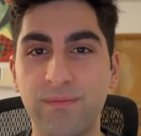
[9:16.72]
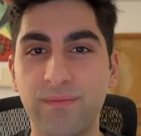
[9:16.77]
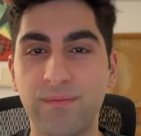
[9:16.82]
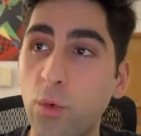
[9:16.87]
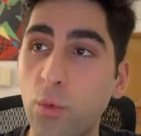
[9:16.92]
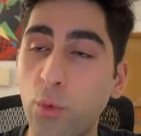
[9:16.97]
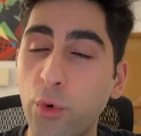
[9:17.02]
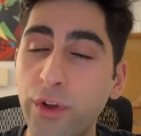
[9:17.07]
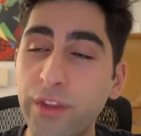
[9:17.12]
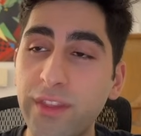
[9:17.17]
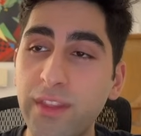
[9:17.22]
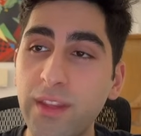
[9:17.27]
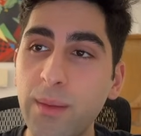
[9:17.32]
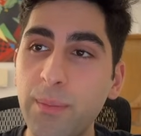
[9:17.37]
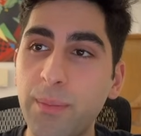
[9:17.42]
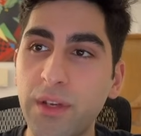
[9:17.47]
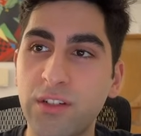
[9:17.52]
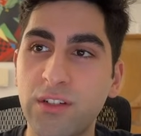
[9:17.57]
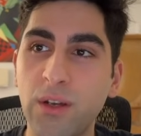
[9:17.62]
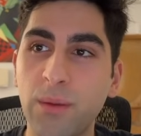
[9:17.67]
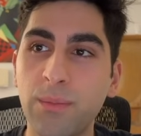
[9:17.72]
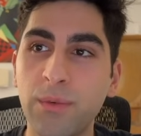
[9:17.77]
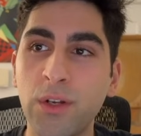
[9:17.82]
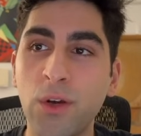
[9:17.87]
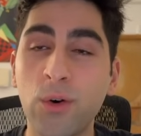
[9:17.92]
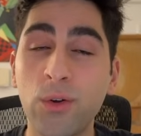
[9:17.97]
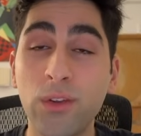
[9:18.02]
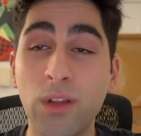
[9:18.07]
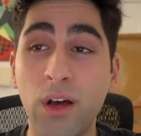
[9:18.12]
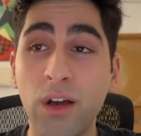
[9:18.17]
With the bishop
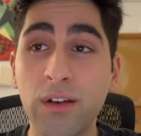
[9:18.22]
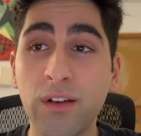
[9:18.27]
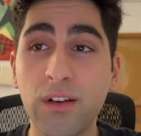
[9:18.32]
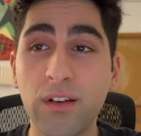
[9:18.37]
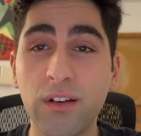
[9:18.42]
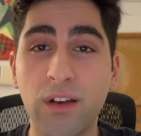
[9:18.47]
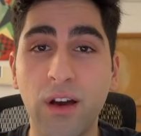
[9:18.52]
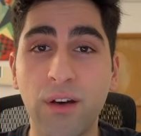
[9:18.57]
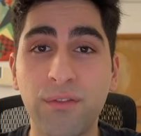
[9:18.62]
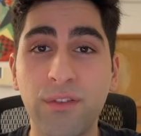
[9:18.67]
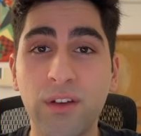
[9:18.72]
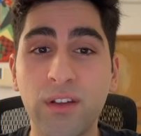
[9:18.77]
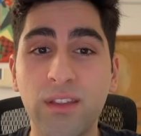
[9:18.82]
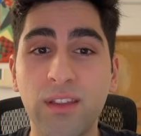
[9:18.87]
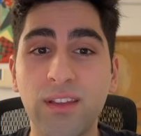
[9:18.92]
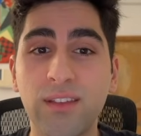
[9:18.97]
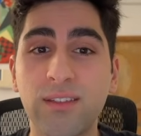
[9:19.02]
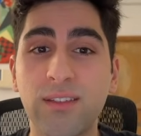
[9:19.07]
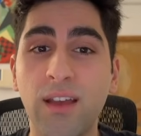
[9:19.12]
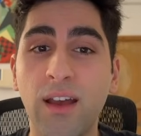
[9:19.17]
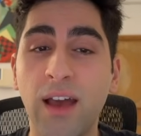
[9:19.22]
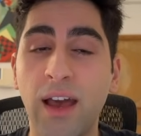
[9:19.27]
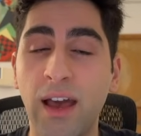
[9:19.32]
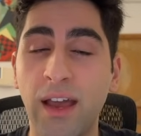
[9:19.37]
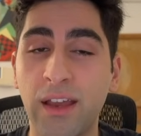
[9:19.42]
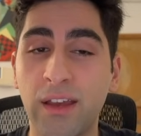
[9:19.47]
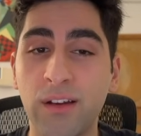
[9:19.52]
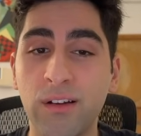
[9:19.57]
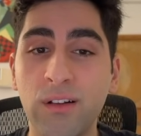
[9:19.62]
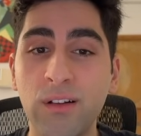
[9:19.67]
no longer covering this
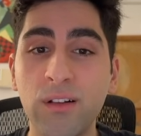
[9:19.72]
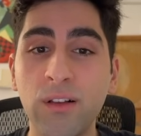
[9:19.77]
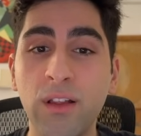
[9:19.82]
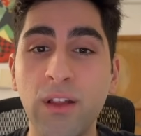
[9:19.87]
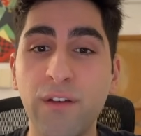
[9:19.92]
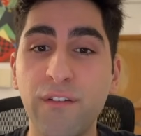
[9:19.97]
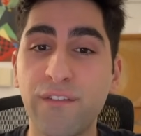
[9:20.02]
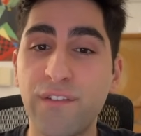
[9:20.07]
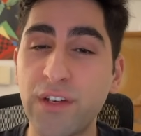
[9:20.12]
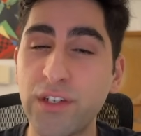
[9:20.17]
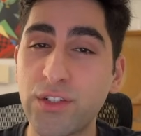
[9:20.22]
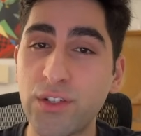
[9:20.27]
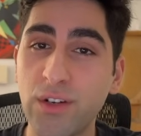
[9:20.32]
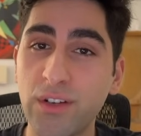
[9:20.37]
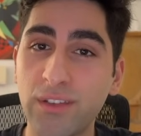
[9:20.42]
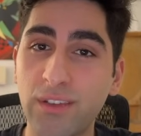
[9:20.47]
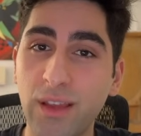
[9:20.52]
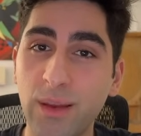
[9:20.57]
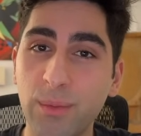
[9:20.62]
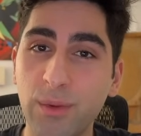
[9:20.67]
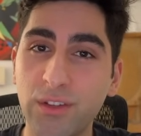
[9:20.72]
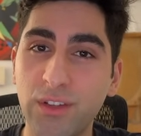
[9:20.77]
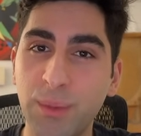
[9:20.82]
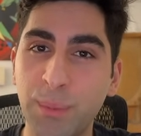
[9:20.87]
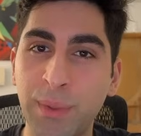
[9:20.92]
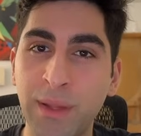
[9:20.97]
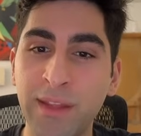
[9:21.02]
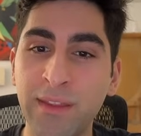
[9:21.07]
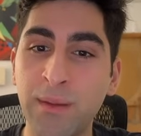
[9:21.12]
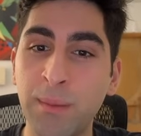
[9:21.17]
diagonal, Fischer is able to
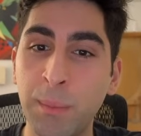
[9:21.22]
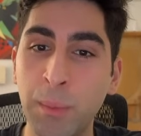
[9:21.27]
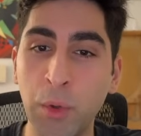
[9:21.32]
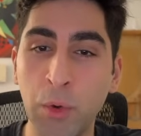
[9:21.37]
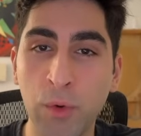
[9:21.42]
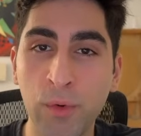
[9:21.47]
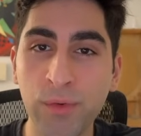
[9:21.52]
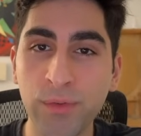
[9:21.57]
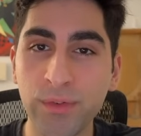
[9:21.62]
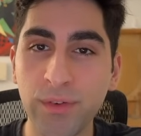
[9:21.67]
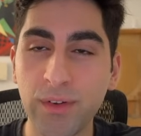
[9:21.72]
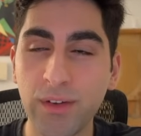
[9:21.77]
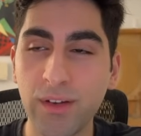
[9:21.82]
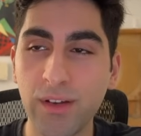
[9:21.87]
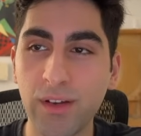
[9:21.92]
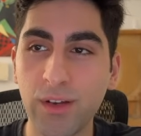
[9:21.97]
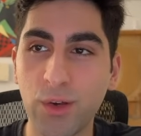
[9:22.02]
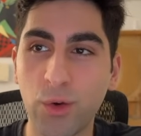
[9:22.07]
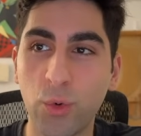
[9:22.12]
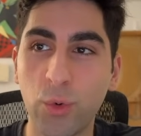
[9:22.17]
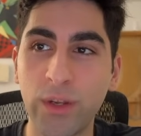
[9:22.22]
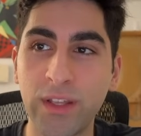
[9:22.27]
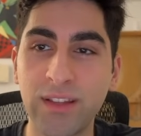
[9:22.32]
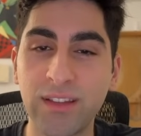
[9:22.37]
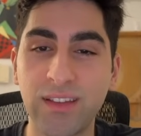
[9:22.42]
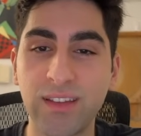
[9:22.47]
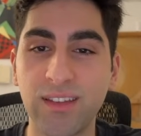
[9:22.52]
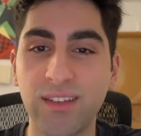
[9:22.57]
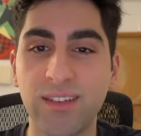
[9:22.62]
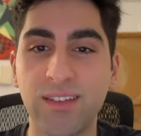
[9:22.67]
play the move queen
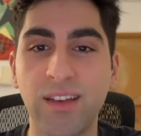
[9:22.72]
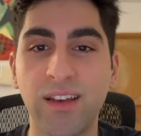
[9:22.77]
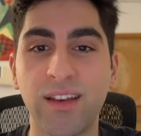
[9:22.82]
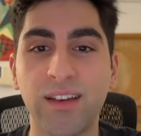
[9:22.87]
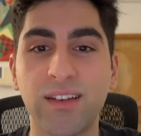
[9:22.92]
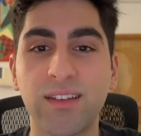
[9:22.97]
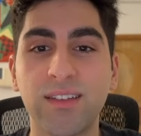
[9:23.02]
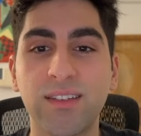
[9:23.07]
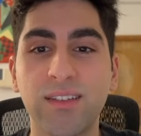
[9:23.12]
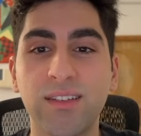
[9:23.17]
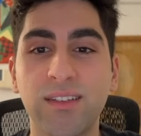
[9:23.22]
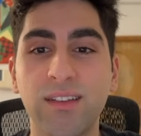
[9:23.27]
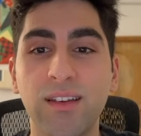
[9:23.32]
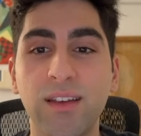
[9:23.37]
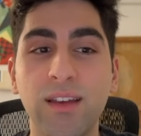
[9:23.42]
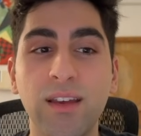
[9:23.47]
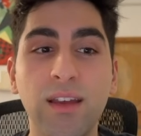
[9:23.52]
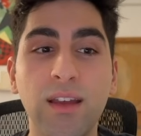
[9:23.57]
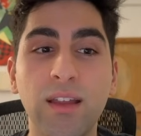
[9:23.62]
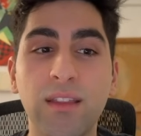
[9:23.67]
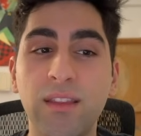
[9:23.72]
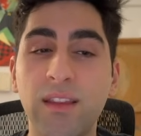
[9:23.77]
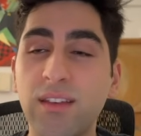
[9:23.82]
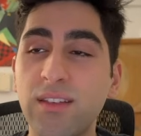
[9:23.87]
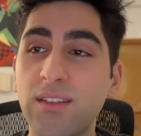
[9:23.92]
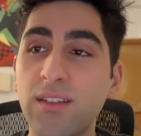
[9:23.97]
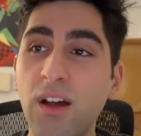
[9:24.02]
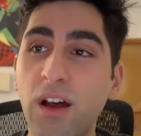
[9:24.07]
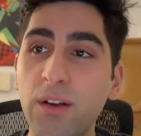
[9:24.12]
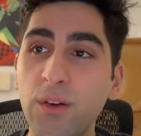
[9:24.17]
d6.
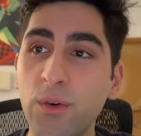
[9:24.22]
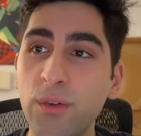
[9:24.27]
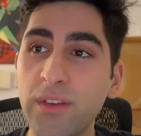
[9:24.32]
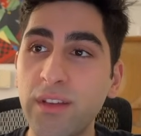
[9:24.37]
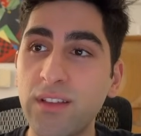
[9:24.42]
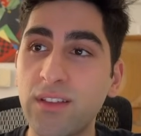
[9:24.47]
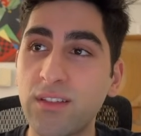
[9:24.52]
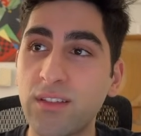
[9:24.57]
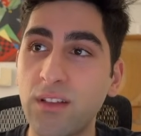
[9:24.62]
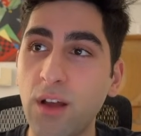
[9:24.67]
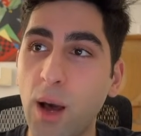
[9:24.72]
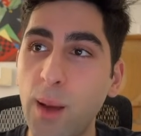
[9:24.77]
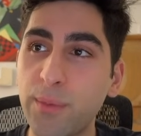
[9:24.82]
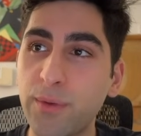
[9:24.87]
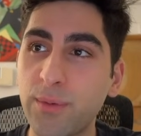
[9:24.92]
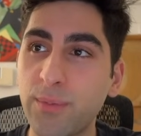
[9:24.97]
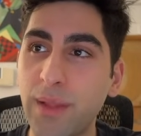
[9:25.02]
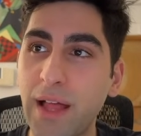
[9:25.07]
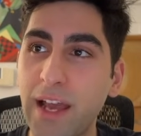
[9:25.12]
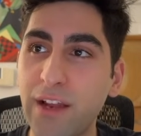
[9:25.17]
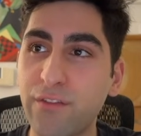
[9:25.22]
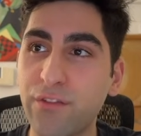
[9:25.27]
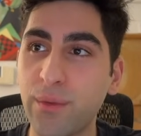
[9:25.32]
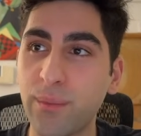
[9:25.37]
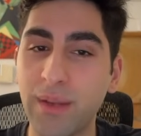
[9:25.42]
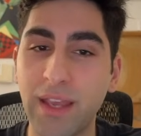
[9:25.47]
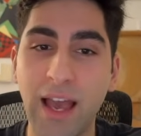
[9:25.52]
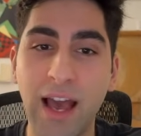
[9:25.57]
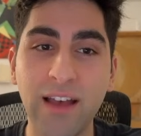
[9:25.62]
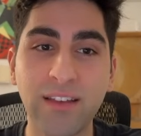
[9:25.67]
This not only stops black
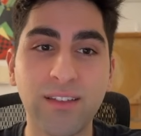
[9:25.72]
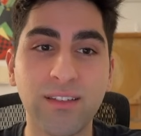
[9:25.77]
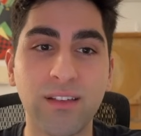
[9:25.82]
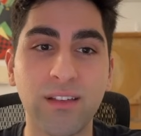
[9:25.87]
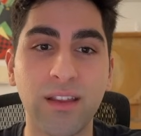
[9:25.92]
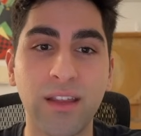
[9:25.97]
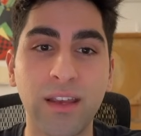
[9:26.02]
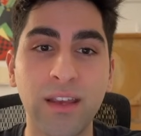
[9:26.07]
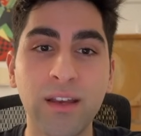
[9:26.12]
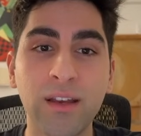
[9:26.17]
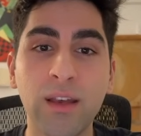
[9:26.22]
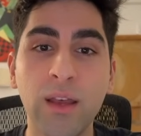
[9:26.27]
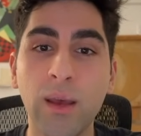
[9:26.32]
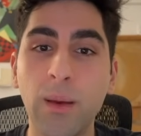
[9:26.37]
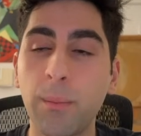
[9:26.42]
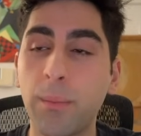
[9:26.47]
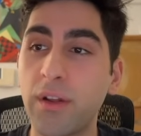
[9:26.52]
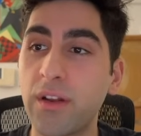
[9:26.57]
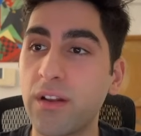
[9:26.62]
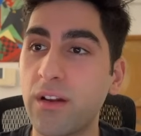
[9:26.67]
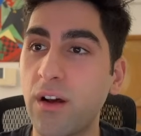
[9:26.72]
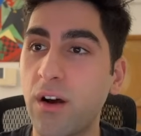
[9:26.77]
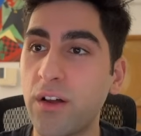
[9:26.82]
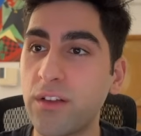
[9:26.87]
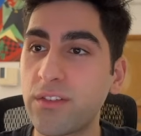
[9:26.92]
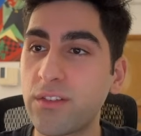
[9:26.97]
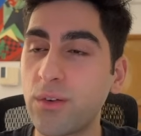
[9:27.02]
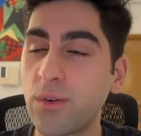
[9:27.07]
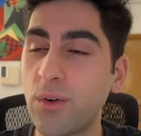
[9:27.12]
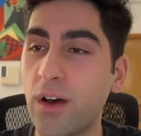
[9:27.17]
from castling, but it
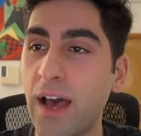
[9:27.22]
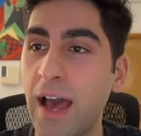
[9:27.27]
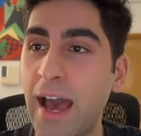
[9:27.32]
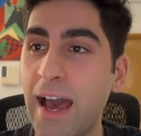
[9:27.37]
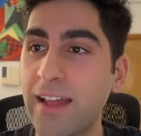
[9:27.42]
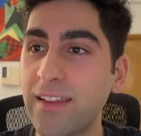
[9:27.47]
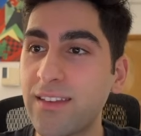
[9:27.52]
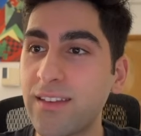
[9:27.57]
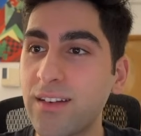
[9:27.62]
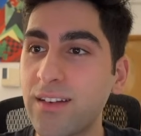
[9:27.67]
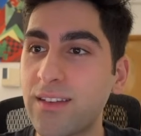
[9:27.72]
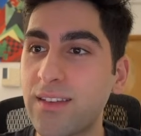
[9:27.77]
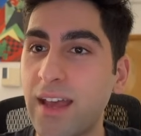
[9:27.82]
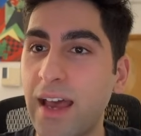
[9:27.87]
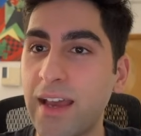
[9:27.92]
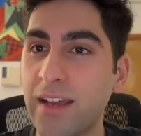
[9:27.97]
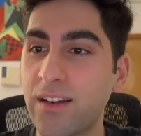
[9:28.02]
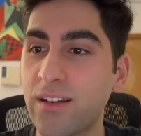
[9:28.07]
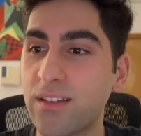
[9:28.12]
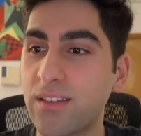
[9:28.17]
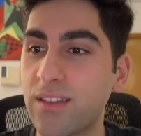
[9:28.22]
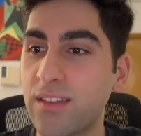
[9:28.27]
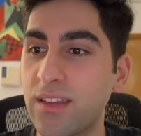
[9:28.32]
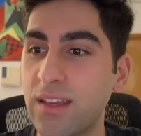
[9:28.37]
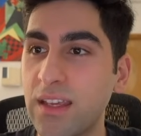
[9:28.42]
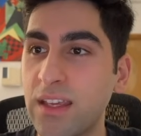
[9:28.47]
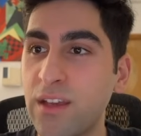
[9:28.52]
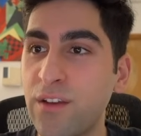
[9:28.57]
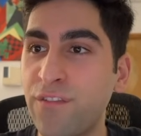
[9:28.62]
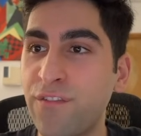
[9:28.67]
also adds an attacker to the
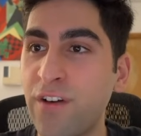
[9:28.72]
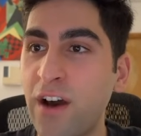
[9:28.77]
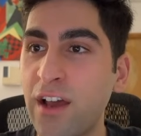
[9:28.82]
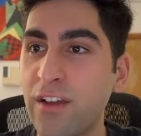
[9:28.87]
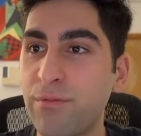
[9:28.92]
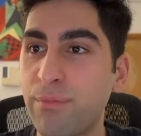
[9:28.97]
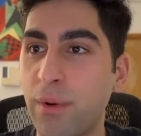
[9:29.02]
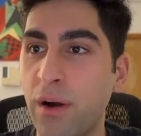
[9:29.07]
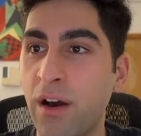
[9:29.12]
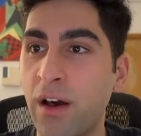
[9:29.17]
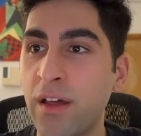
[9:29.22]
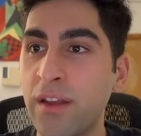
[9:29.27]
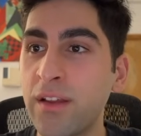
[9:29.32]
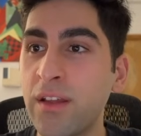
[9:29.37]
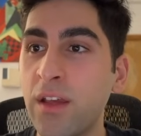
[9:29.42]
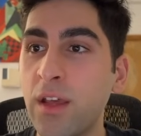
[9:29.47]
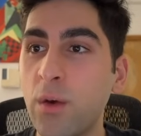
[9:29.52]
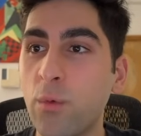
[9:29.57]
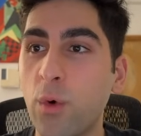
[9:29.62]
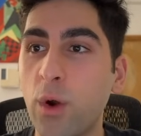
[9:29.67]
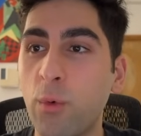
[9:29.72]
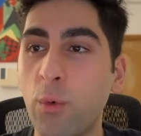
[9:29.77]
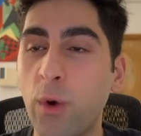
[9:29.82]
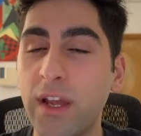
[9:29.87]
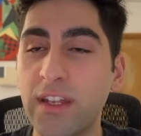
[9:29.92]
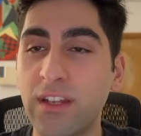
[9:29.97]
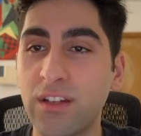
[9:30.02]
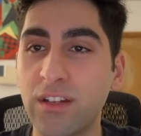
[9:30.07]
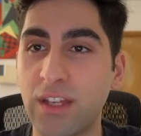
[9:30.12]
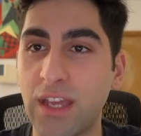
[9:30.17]
e5 pawn, where
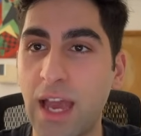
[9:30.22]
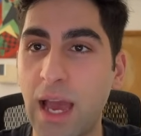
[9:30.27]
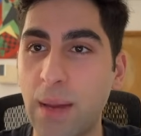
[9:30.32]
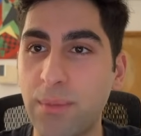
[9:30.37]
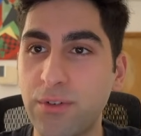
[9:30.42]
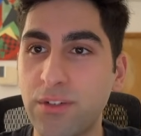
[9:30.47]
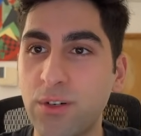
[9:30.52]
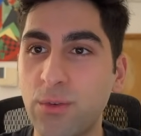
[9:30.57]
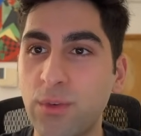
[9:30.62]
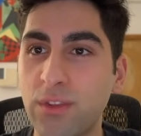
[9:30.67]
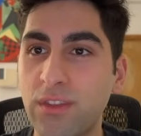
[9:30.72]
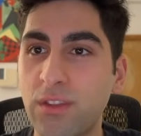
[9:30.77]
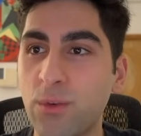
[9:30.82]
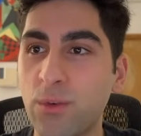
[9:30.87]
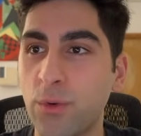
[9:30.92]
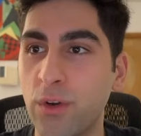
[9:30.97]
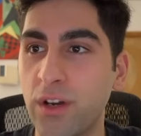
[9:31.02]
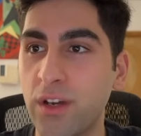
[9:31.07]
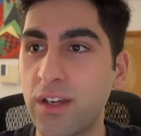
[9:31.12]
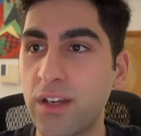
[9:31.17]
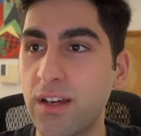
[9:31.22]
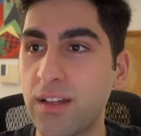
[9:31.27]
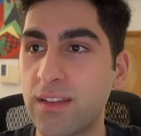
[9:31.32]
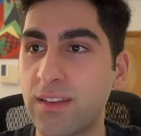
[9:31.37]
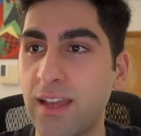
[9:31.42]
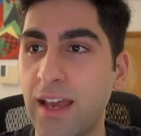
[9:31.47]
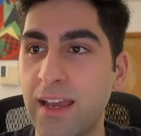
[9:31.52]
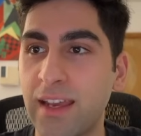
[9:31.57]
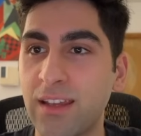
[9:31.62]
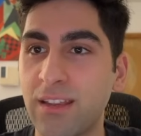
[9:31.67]
white could capture with the rook,
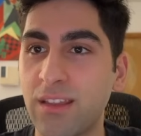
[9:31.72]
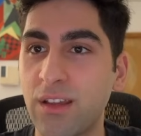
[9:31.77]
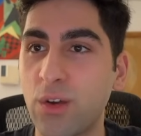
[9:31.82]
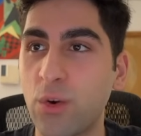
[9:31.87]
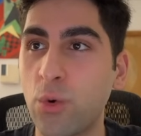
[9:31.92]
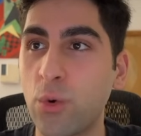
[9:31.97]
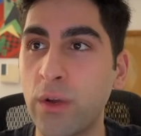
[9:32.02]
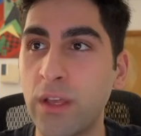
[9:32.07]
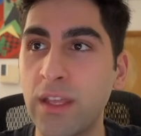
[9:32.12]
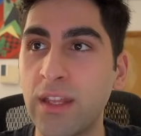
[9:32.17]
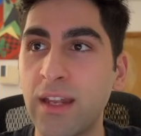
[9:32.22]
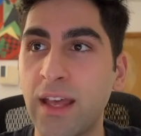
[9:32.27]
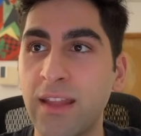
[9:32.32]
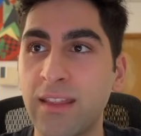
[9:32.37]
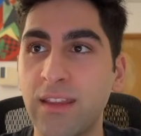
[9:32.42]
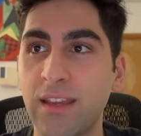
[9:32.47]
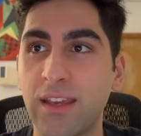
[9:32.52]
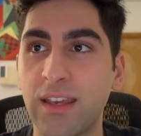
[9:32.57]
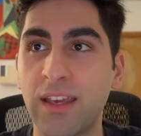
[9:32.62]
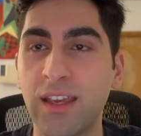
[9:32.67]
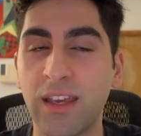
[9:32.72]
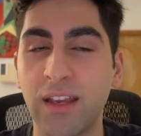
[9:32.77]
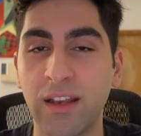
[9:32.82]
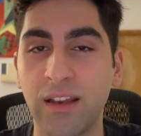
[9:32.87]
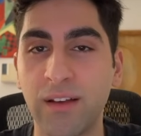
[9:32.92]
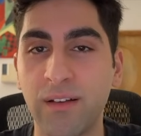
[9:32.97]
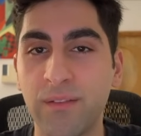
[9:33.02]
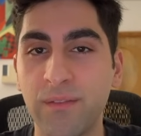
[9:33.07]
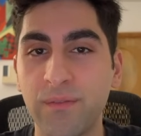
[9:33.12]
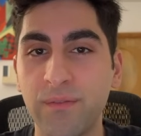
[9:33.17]
attacking the queen and the
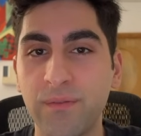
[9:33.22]
king.